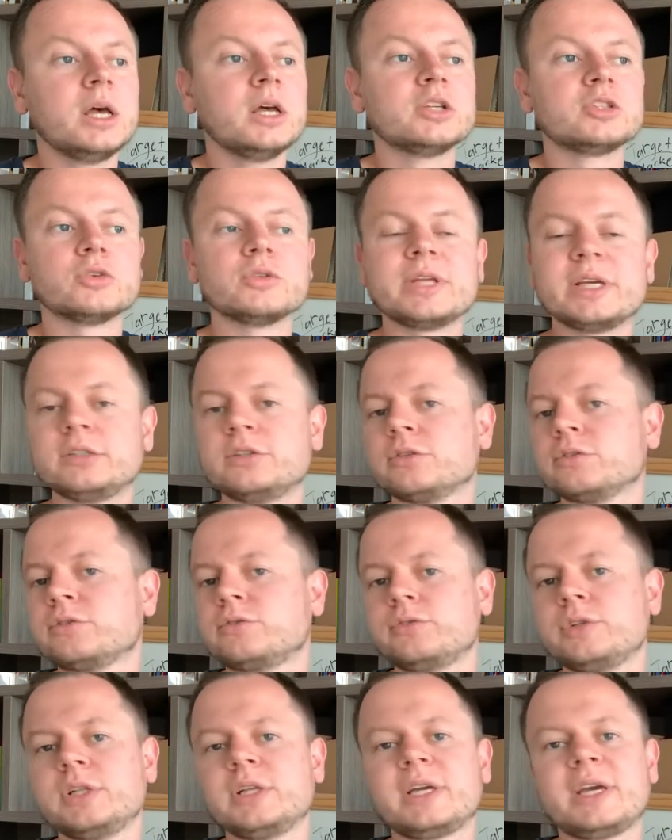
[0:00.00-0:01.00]
So they
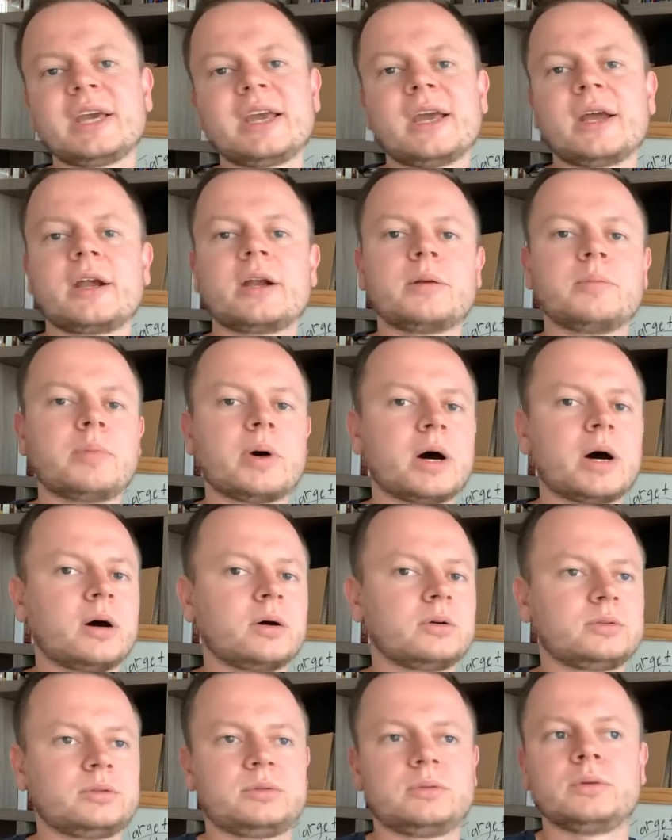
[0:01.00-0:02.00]
don't really care
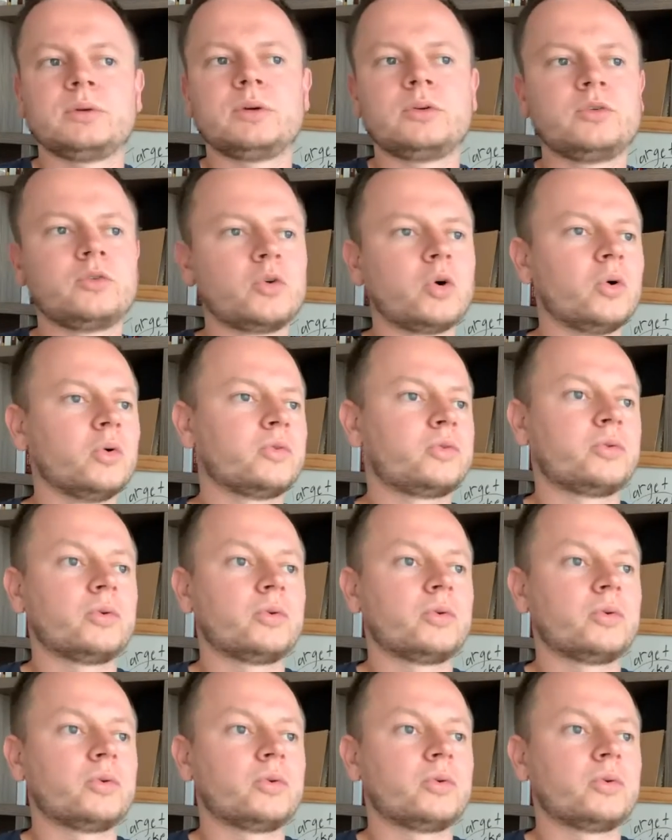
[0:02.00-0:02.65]
about growth.